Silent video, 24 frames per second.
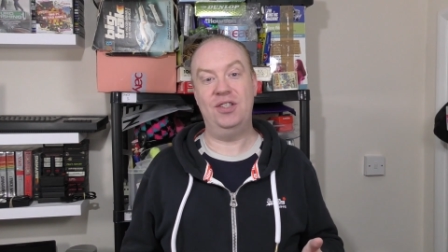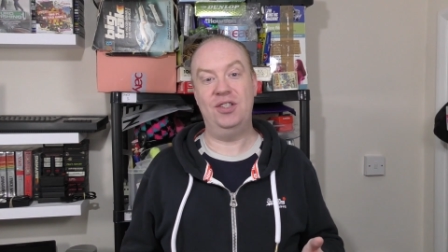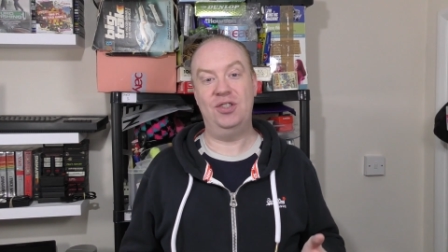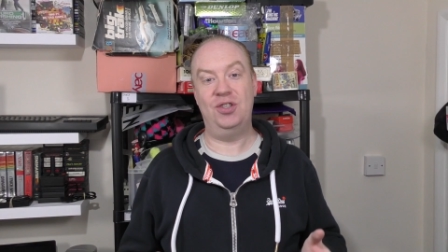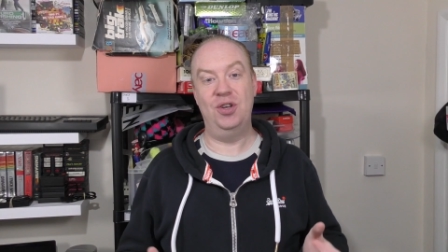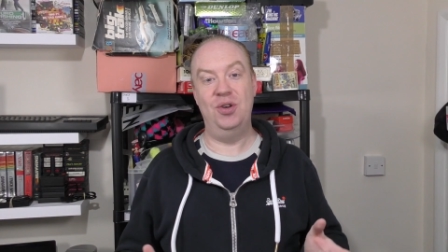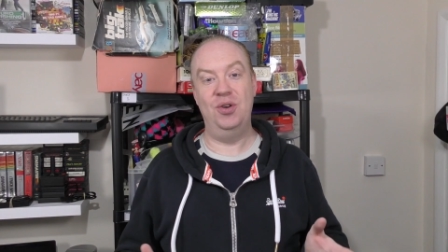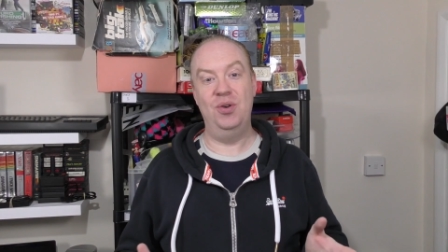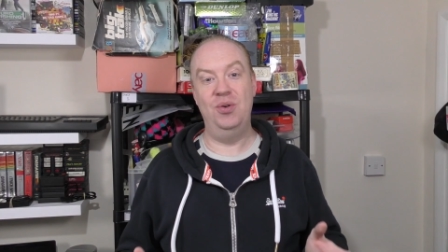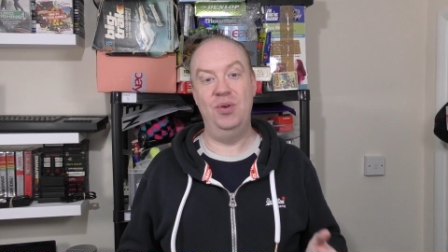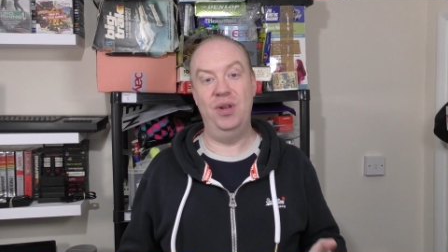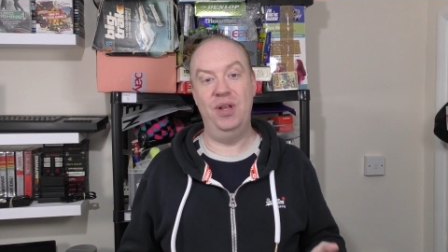
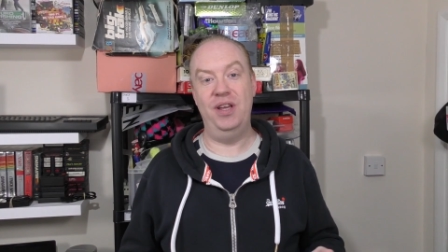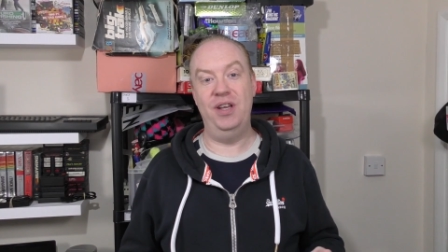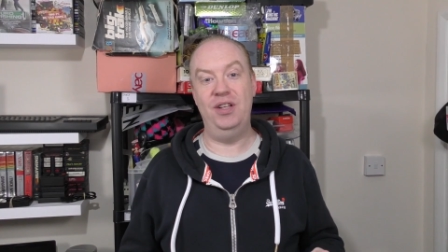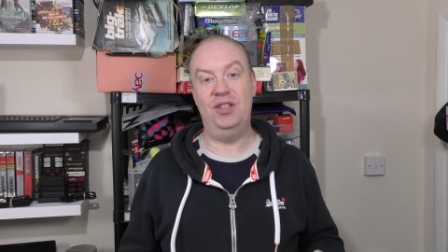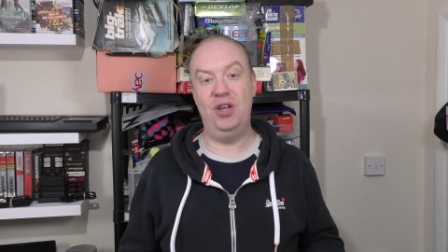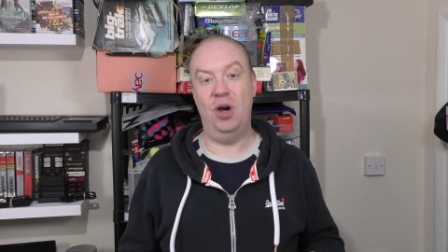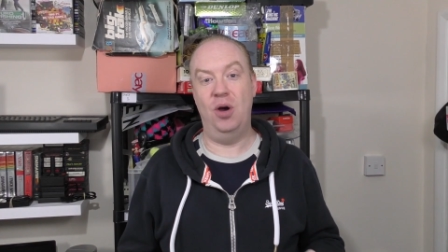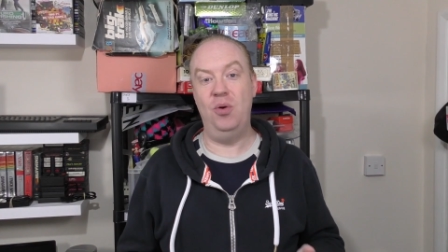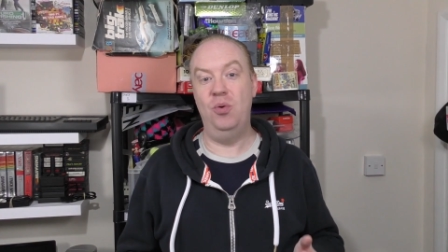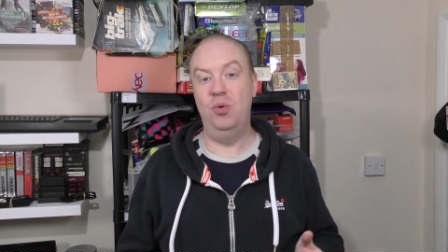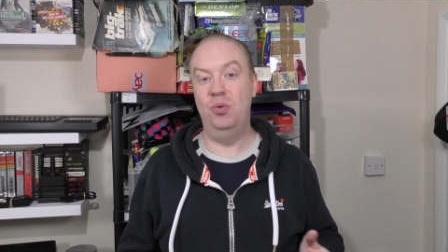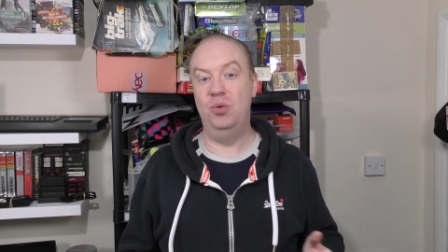to the
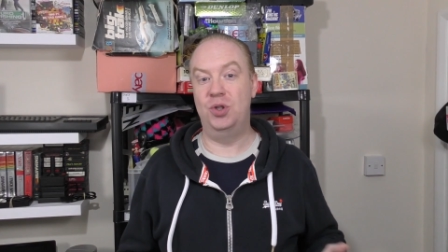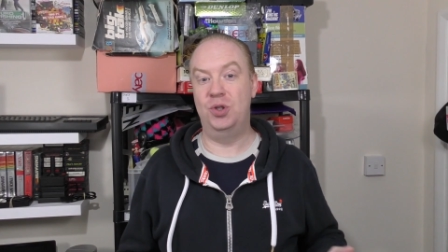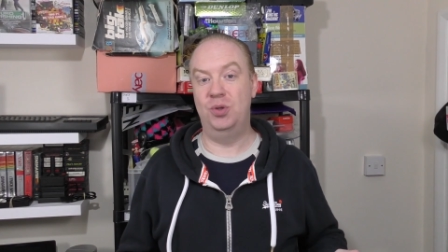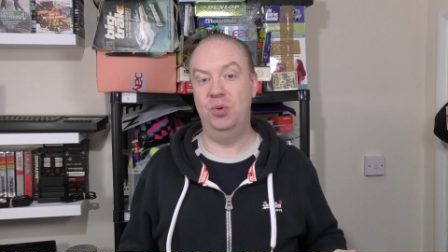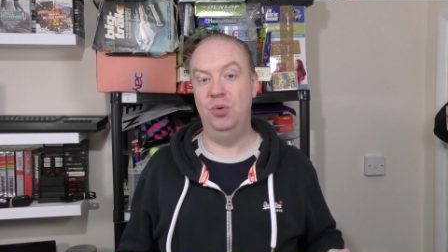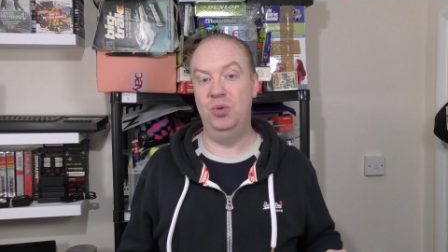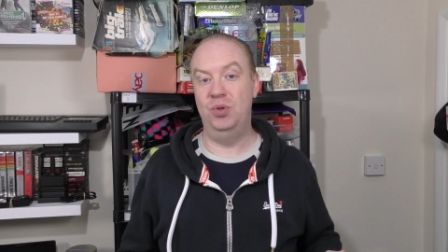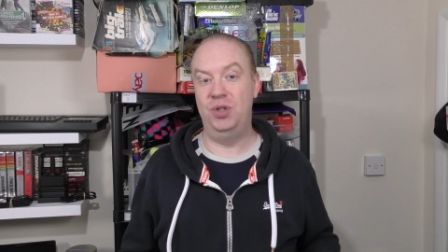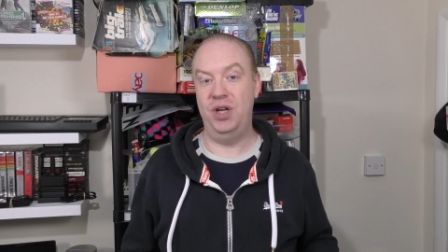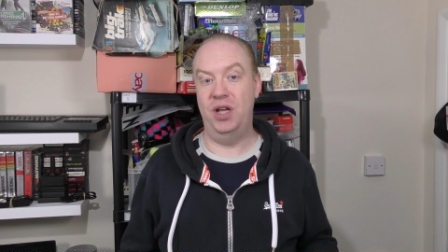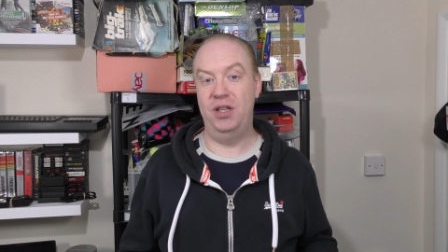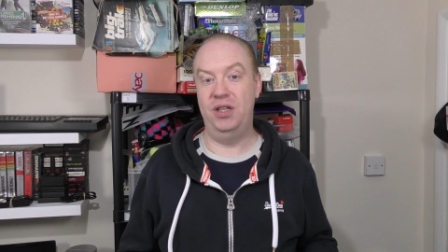totals
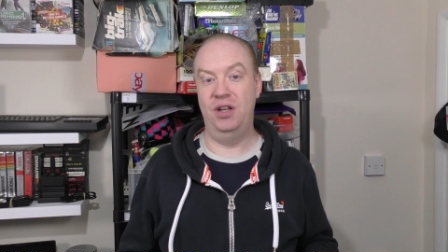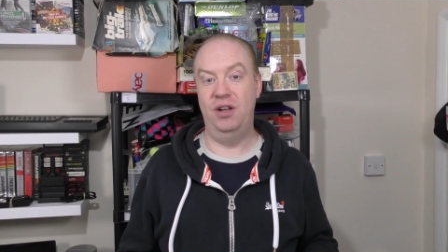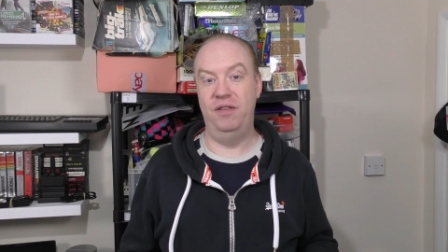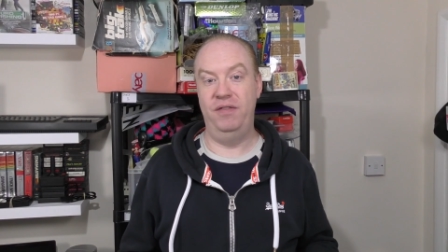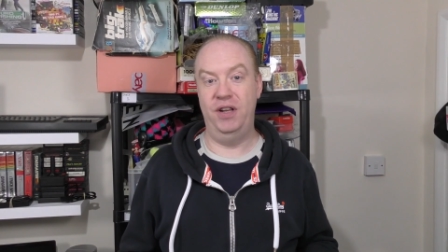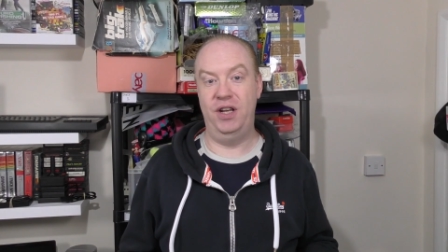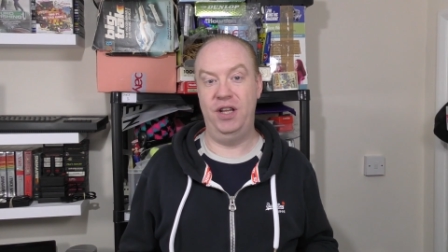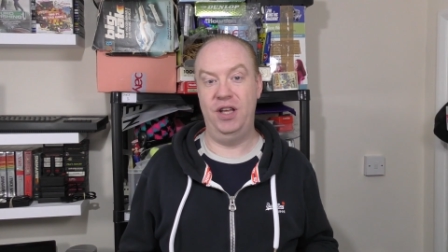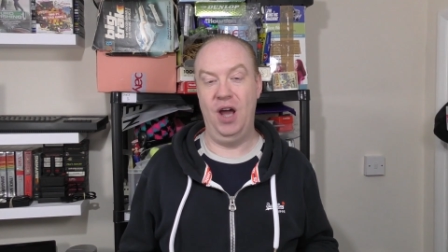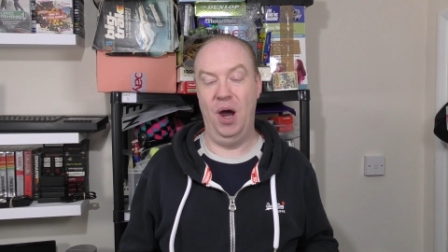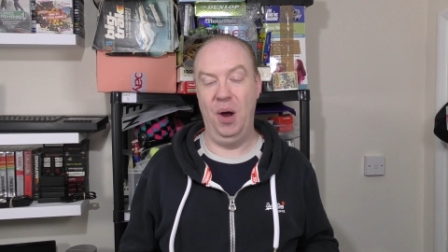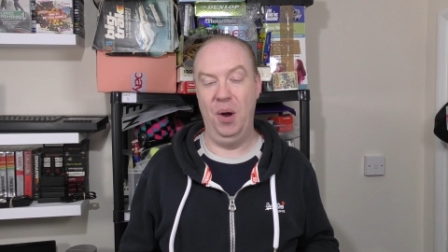towards the end of the
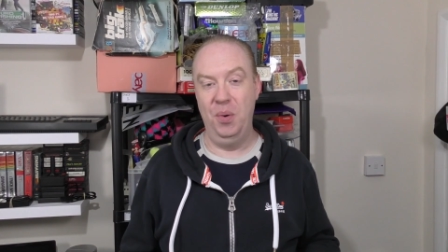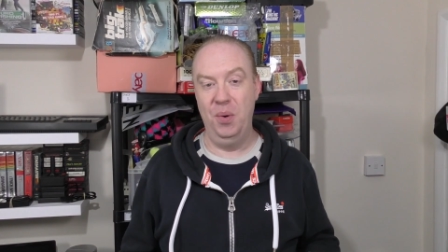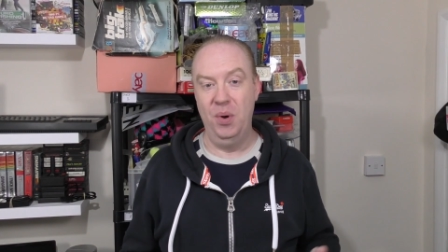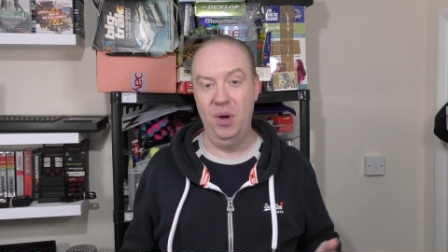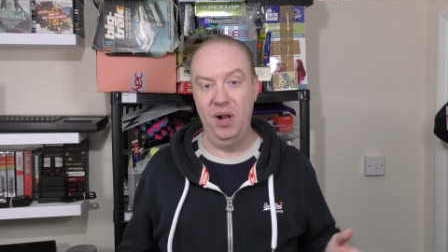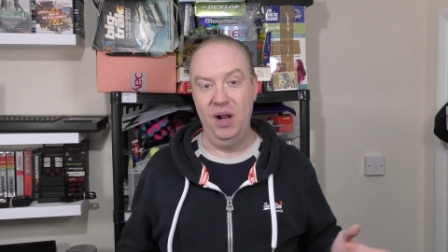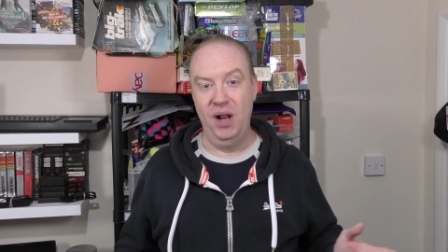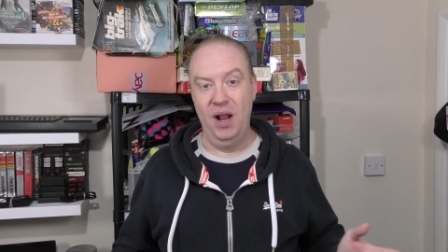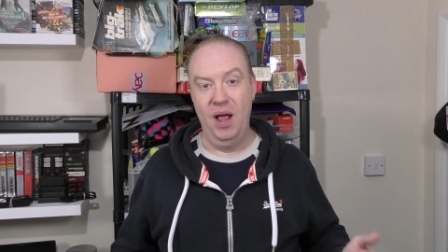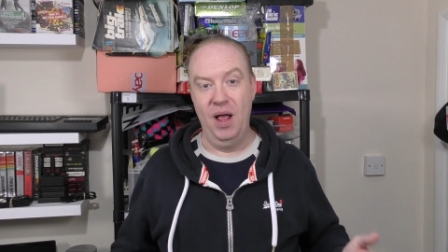video.